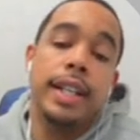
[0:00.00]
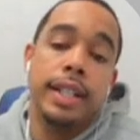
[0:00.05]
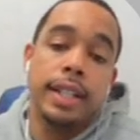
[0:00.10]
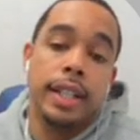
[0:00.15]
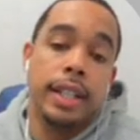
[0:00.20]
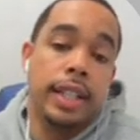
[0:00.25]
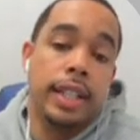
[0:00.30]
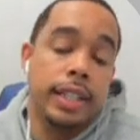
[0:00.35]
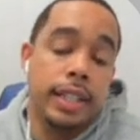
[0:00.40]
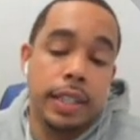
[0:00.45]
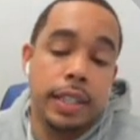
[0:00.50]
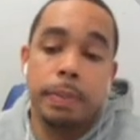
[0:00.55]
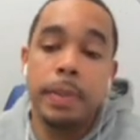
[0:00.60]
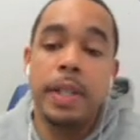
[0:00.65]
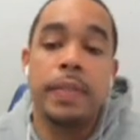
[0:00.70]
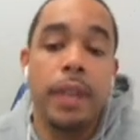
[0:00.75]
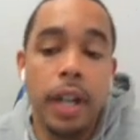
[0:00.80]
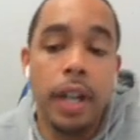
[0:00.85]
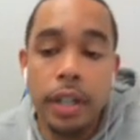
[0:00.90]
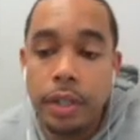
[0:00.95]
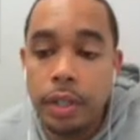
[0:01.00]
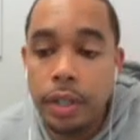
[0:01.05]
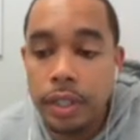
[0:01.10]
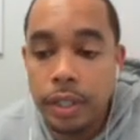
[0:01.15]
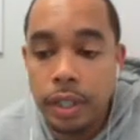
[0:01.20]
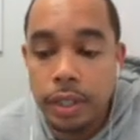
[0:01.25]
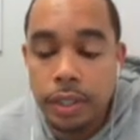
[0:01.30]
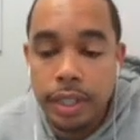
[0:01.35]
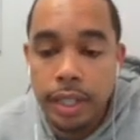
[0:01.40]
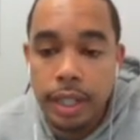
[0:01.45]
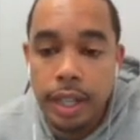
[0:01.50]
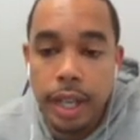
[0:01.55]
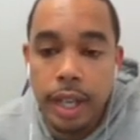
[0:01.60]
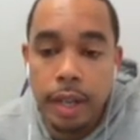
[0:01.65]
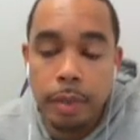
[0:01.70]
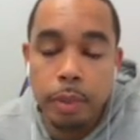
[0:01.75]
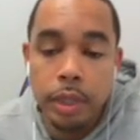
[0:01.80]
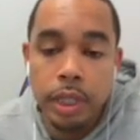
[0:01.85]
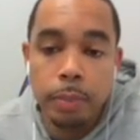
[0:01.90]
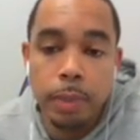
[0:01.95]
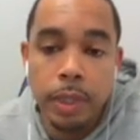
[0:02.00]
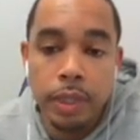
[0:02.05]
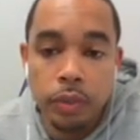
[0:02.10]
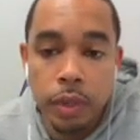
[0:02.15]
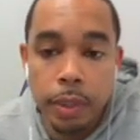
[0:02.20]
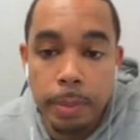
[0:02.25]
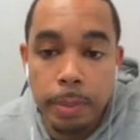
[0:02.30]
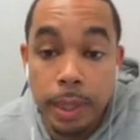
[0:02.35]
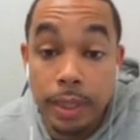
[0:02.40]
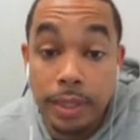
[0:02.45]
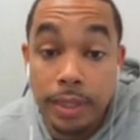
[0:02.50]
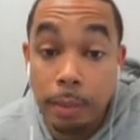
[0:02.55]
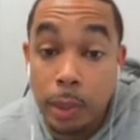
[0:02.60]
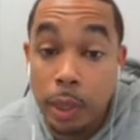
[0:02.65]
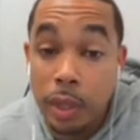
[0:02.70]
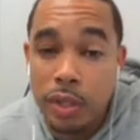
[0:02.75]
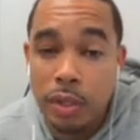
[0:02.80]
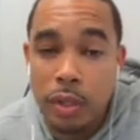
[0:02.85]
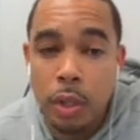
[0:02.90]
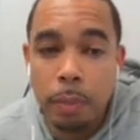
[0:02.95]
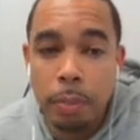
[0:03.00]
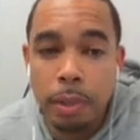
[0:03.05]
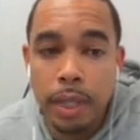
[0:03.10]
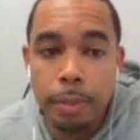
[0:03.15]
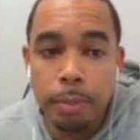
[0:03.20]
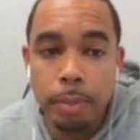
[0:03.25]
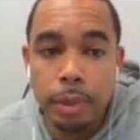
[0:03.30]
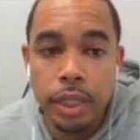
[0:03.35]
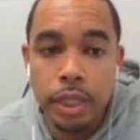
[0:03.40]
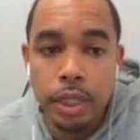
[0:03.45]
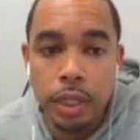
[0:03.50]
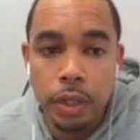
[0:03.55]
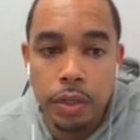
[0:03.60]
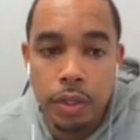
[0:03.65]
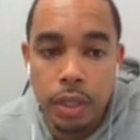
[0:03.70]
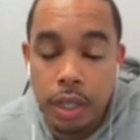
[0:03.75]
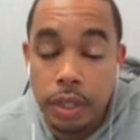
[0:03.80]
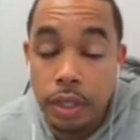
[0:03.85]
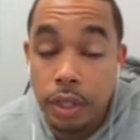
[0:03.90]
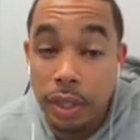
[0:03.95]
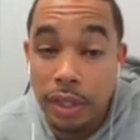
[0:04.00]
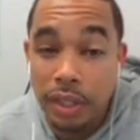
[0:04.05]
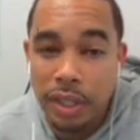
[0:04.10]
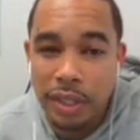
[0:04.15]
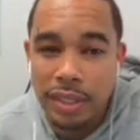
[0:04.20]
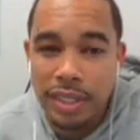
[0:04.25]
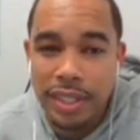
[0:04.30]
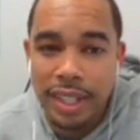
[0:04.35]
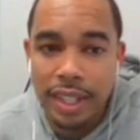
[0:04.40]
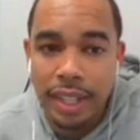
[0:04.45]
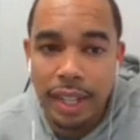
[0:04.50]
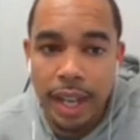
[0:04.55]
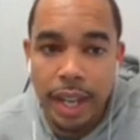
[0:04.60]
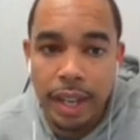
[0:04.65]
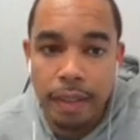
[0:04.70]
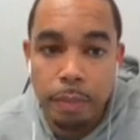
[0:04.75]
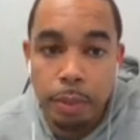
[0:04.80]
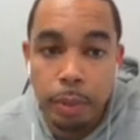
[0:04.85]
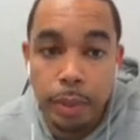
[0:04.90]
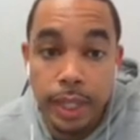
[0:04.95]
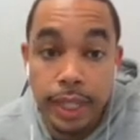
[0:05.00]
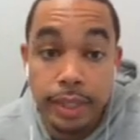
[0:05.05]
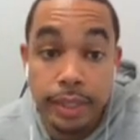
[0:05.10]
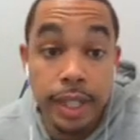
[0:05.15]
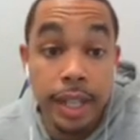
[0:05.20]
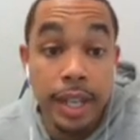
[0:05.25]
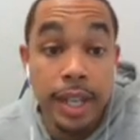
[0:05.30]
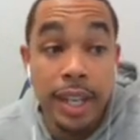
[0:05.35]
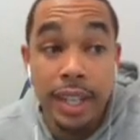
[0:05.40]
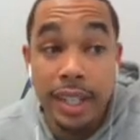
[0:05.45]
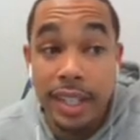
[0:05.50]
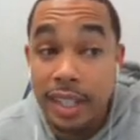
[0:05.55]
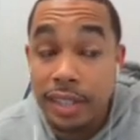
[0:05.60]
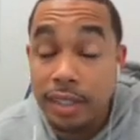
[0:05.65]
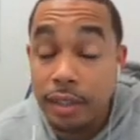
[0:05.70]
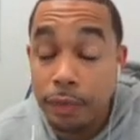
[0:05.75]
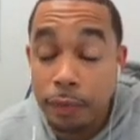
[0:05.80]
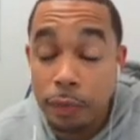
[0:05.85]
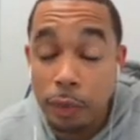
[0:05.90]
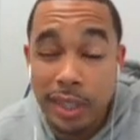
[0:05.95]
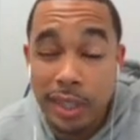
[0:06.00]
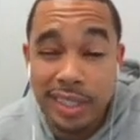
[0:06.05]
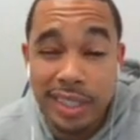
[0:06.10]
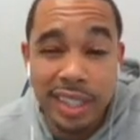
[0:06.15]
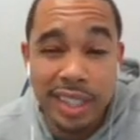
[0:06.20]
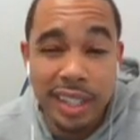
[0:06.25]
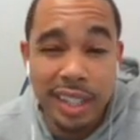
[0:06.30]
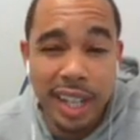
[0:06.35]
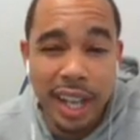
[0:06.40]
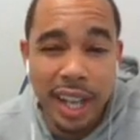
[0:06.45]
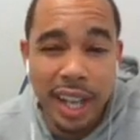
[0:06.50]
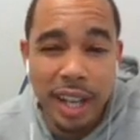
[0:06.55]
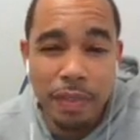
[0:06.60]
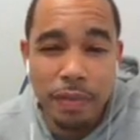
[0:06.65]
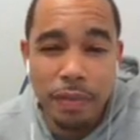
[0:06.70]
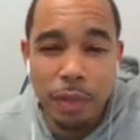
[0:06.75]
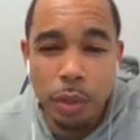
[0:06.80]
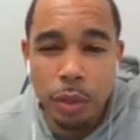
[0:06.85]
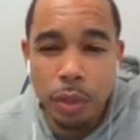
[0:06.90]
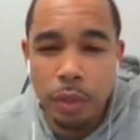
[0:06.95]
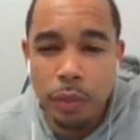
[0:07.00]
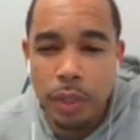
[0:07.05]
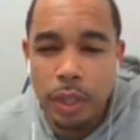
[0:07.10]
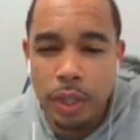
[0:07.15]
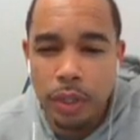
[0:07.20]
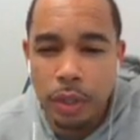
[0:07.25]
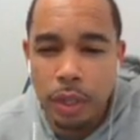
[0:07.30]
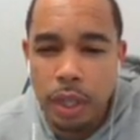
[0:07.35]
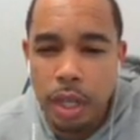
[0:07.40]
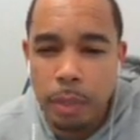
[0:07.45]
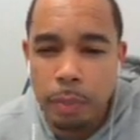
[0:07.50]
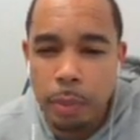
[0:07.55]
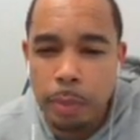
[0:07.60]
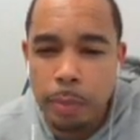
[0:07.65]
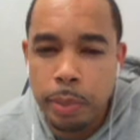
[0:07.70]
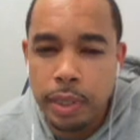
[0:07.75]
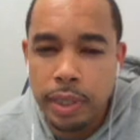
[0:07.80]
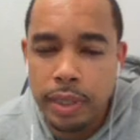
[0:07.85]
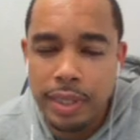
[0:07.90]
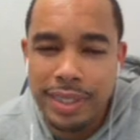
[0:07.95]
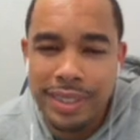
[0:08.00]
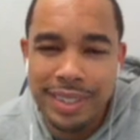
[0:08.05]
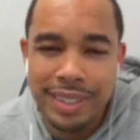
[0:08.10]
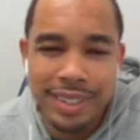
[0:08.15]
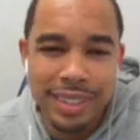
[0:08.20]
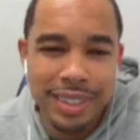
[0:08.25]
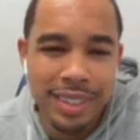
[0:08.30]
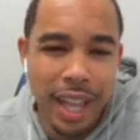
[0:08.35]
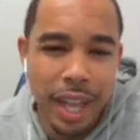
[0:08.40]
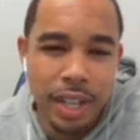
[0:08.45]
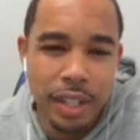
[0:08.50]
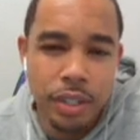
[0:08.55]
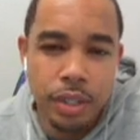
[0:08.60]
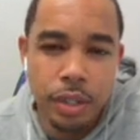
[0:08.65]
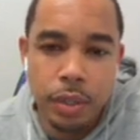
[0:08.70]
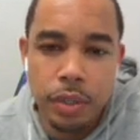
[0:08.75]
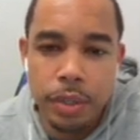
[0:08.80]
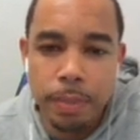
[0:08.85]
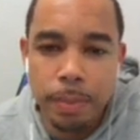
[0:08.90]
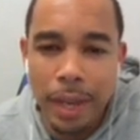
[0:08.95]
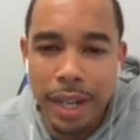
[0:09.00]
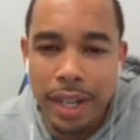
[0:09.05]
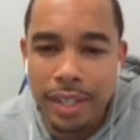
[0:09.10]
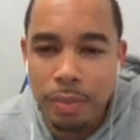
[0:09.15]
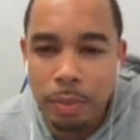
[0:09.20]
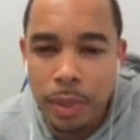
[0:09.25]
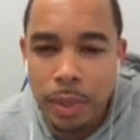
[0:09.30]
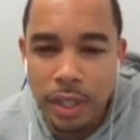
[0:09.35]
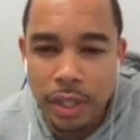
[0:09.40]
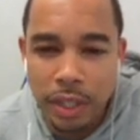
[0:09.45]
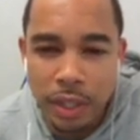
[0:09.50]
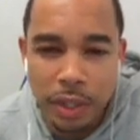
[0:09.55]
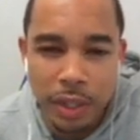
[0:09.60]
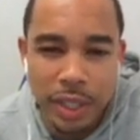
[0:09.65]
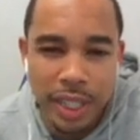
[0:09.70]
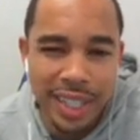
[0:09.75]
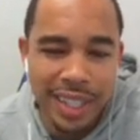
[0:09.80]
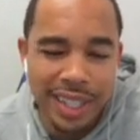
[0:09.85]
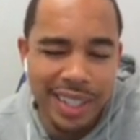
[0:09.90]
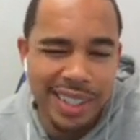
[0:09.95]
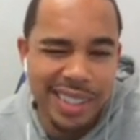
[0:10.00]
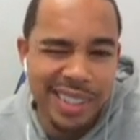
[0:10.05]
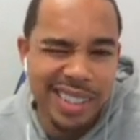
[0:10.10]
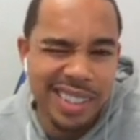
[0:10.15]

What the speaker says: Melissa Smith under her 13.5 points plus rebounds. I'm also going to play Bree Jones under her 13.5 points. There's a 14.5 floating around on a couple books. A lot of juice, minus 130,